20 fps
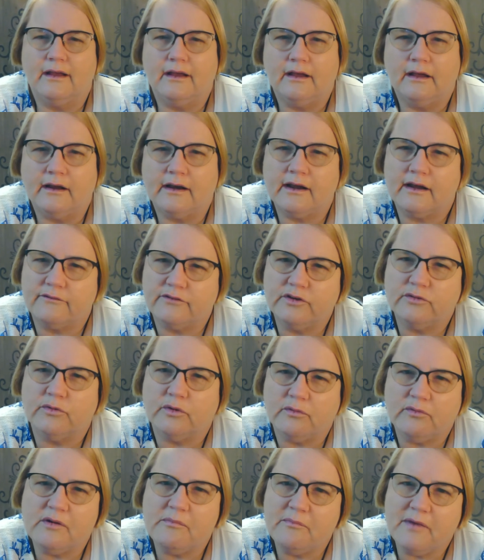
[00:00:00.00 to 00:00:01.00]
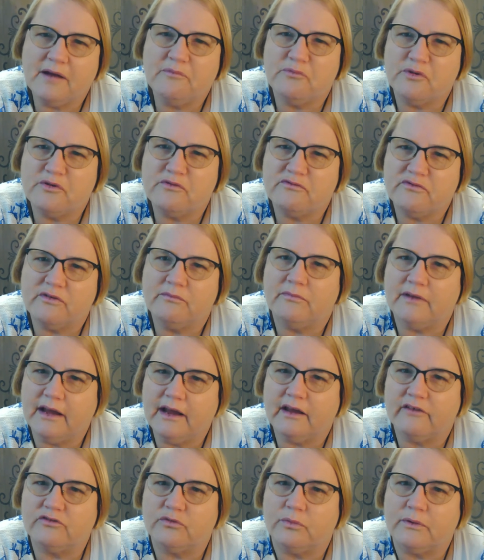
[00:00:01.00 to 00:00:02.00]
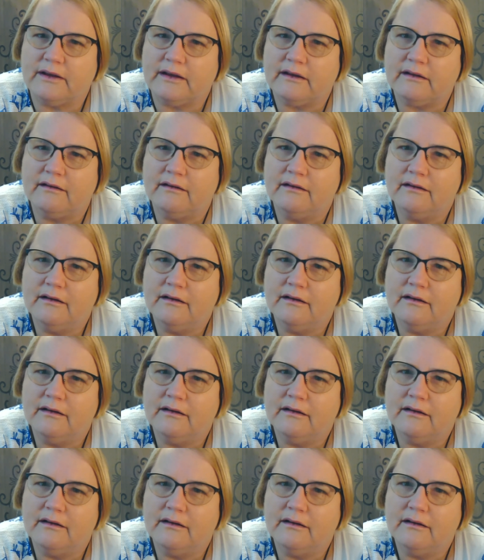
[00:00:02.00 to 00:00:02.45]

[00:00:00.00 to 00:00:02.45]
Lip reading: Now, if you were remembering from last week,